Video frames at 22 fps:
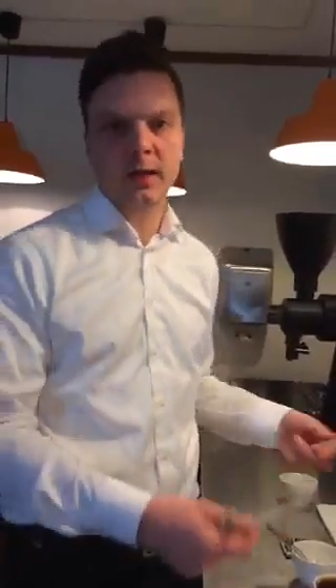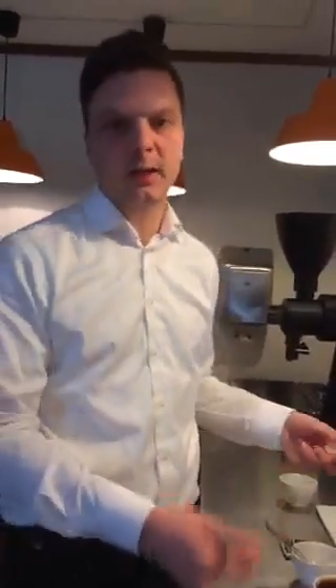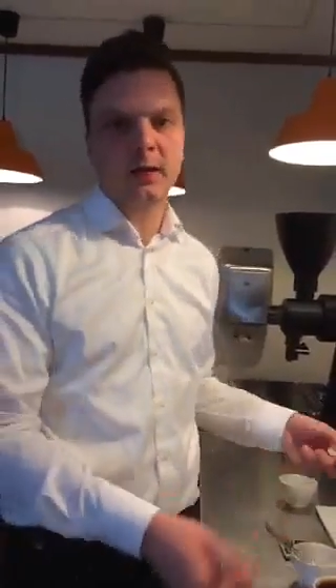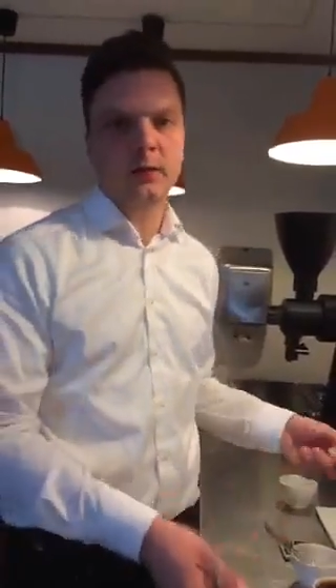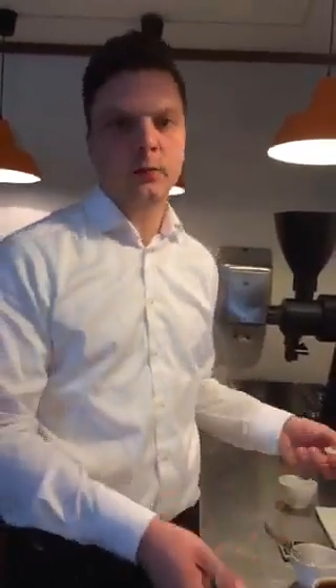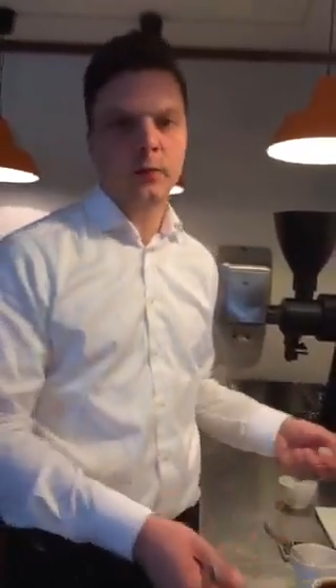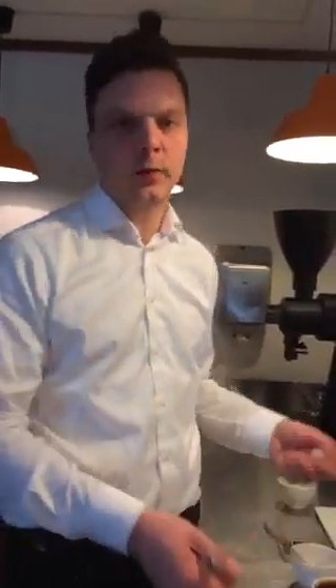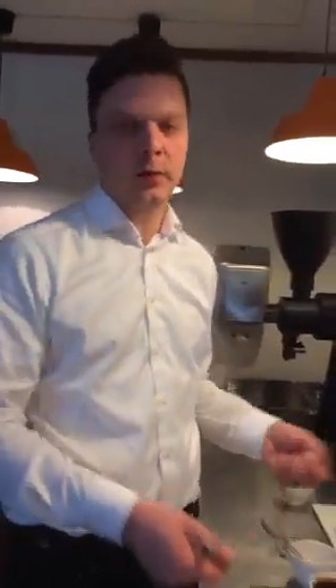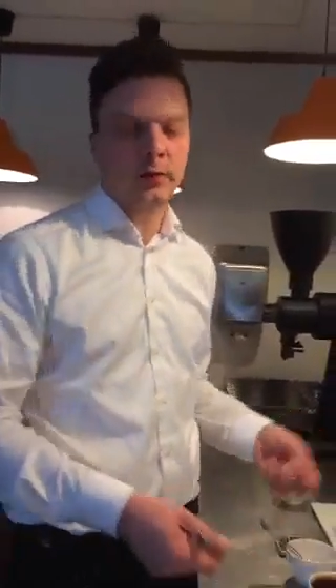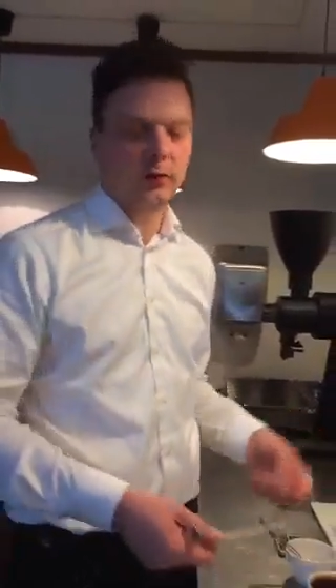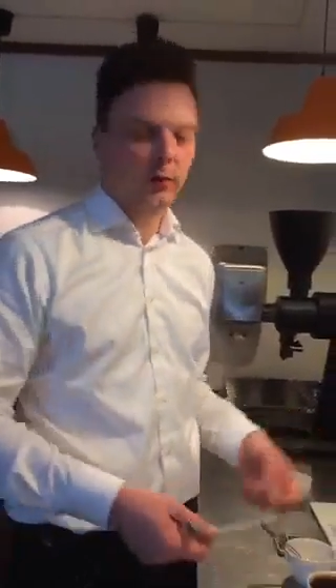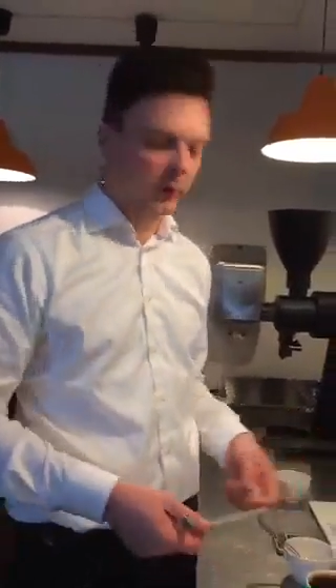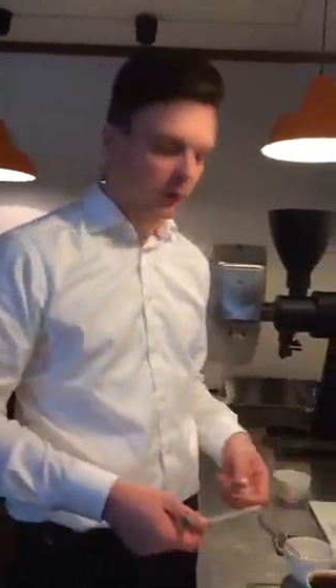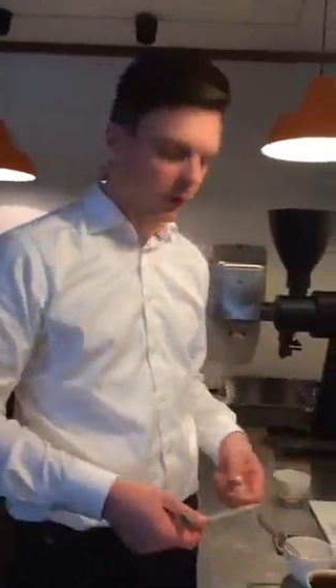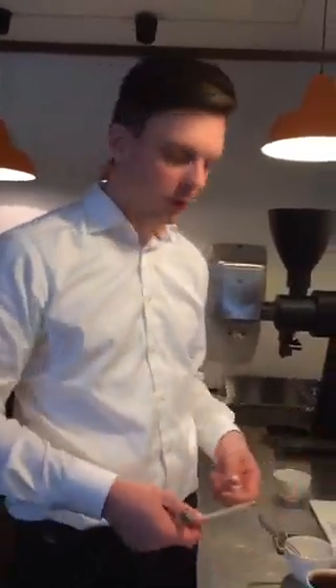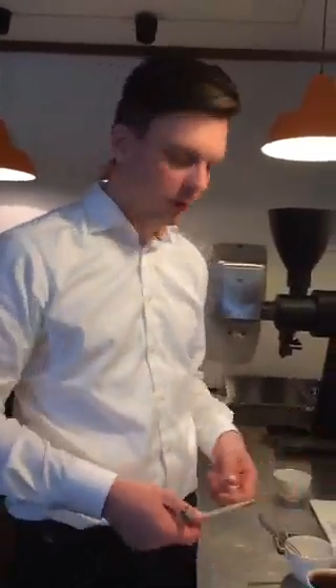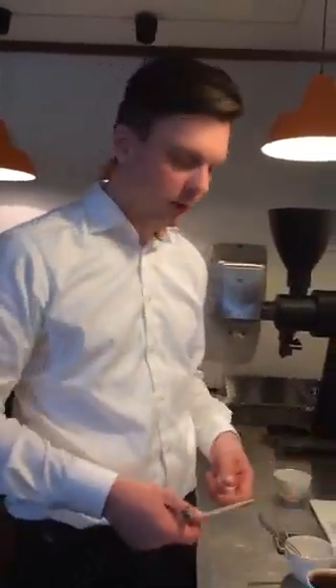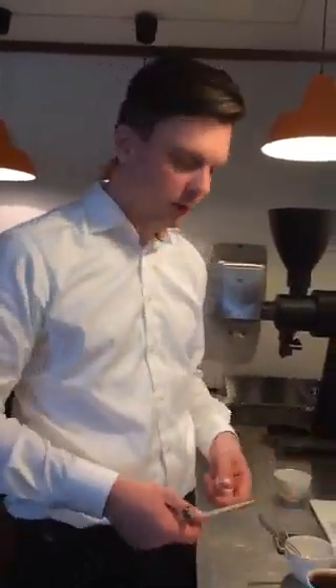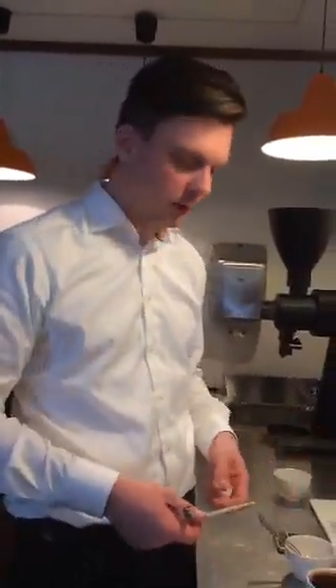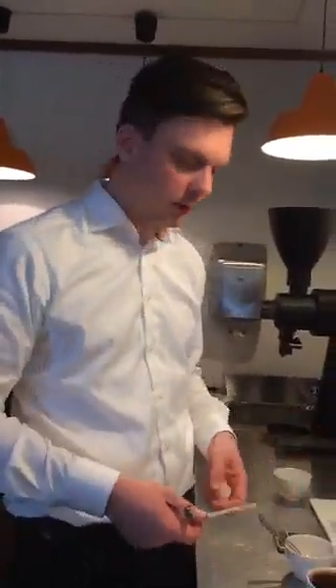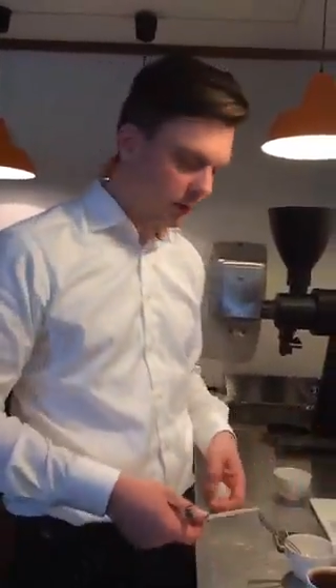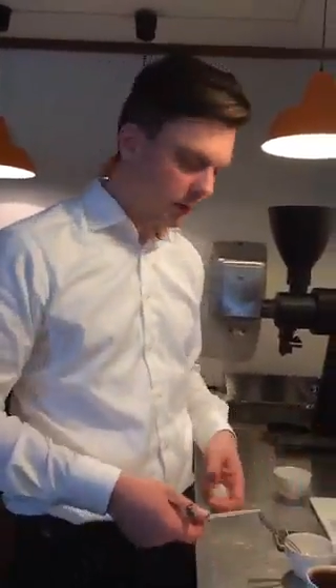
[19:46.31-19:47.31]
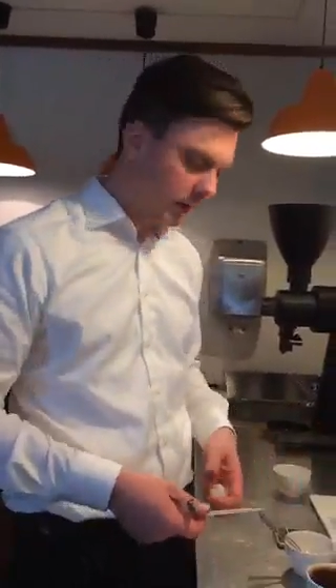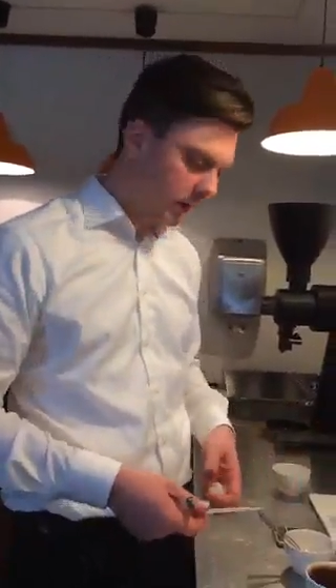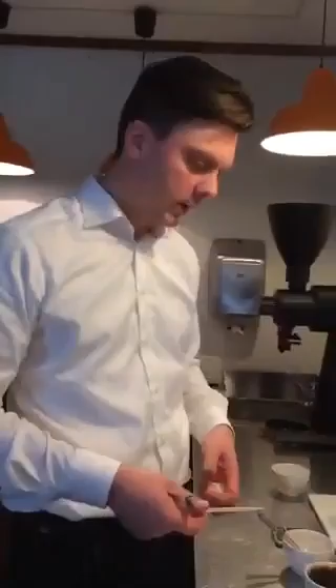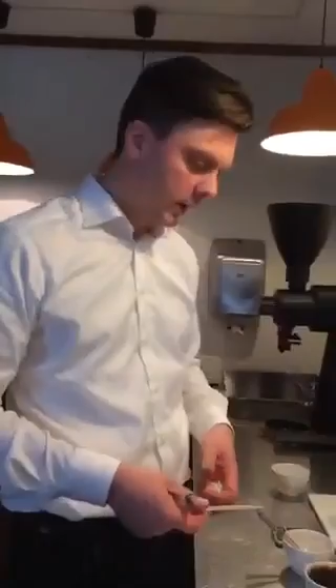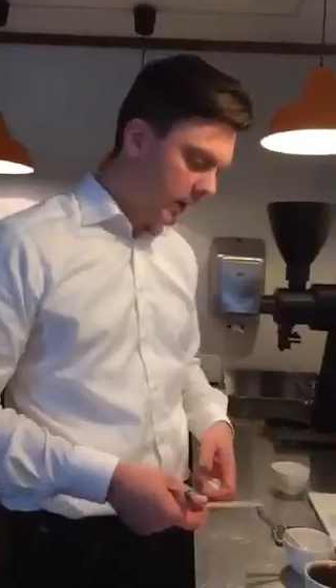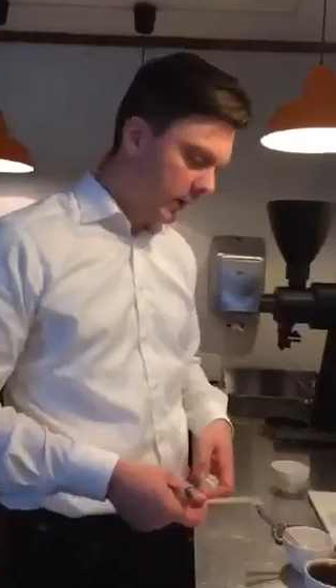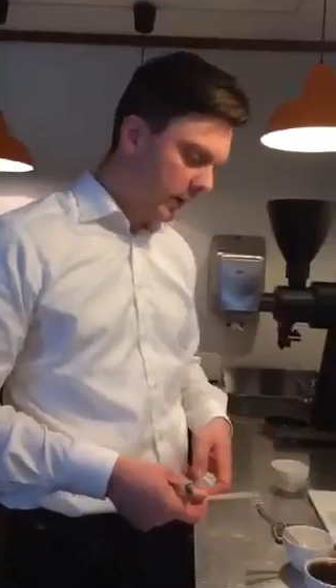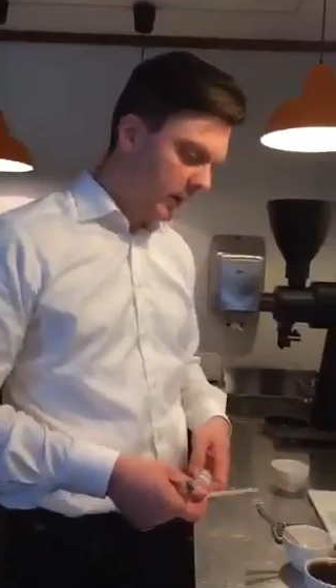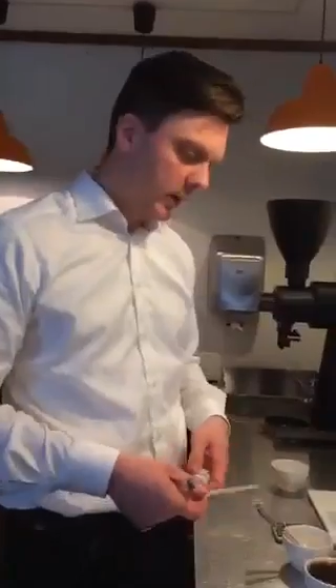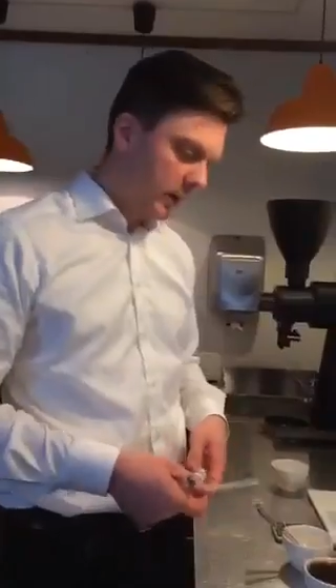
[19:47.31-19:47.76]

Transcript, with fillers: I didn't register or